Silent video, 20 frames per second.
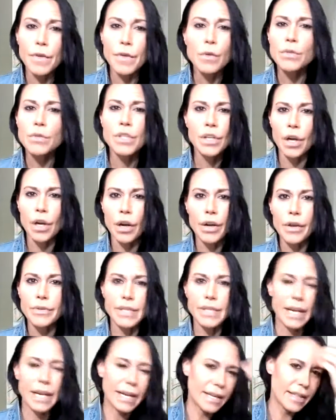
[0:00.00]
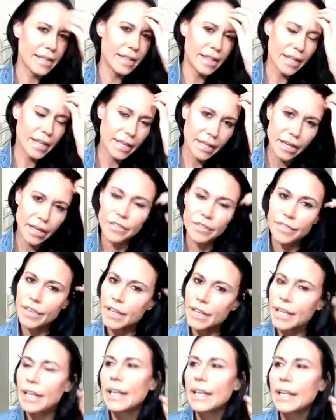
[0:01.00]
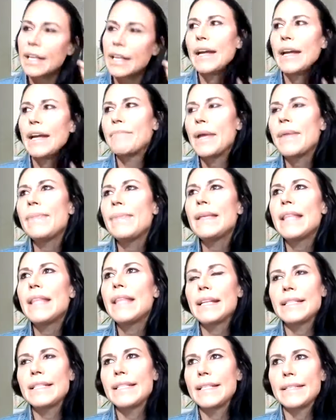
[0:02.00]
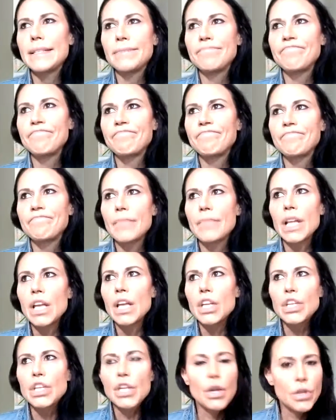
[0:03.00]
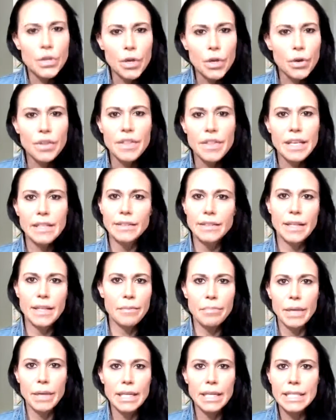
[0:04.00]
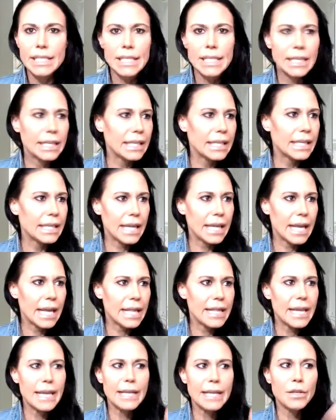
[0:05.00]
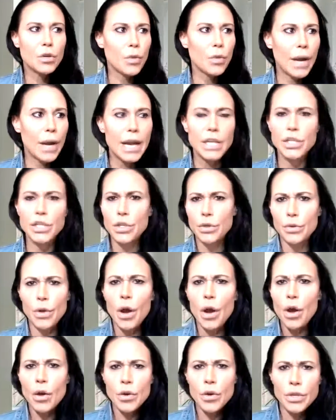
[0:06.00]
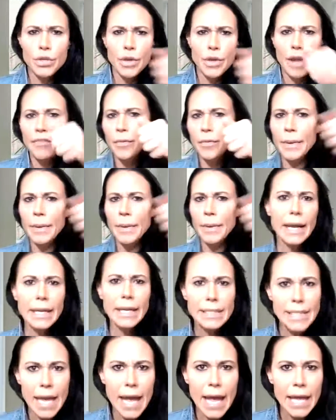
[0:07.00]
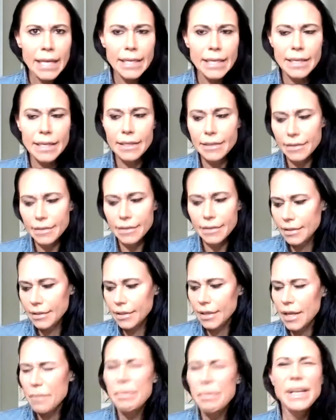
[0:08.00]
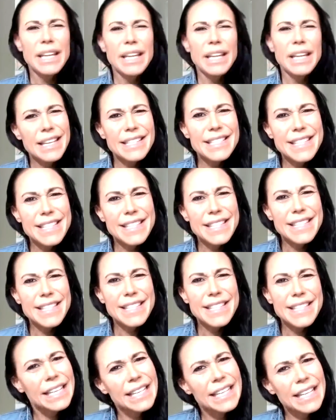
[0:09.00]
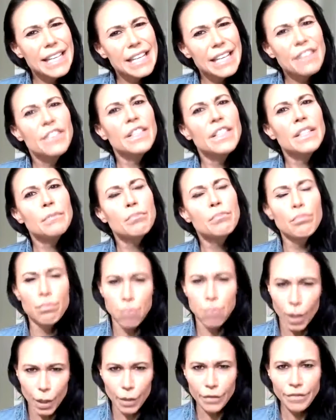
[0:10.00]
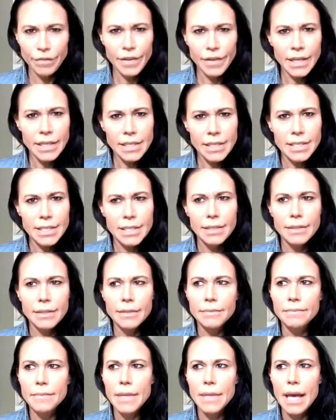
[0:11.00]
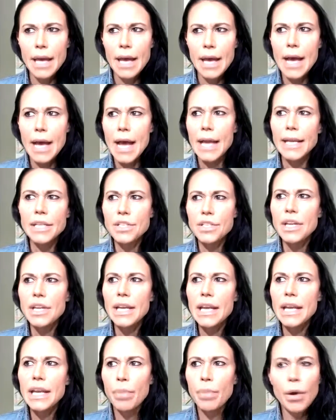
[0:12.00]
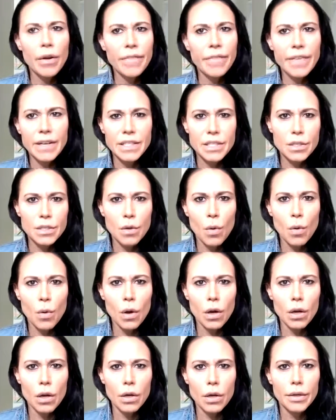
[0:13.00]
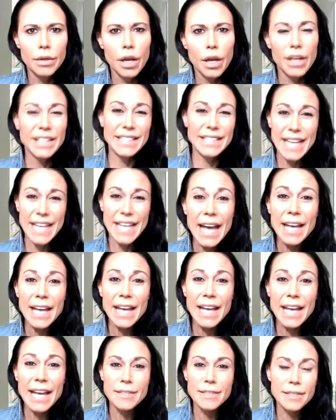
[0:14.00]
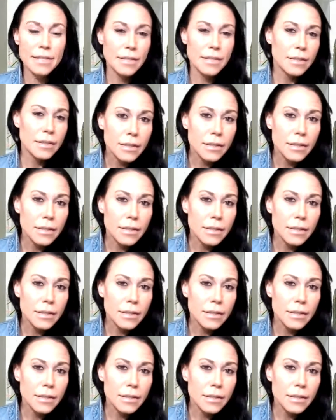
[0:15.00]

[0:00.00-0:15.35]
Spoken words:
scenarios that I can think of. And maybe that's in, you go to the Olympics and they grade you. Oh, everybody got a 10. But is then even perfect? I guess you could get a perfect score on a test,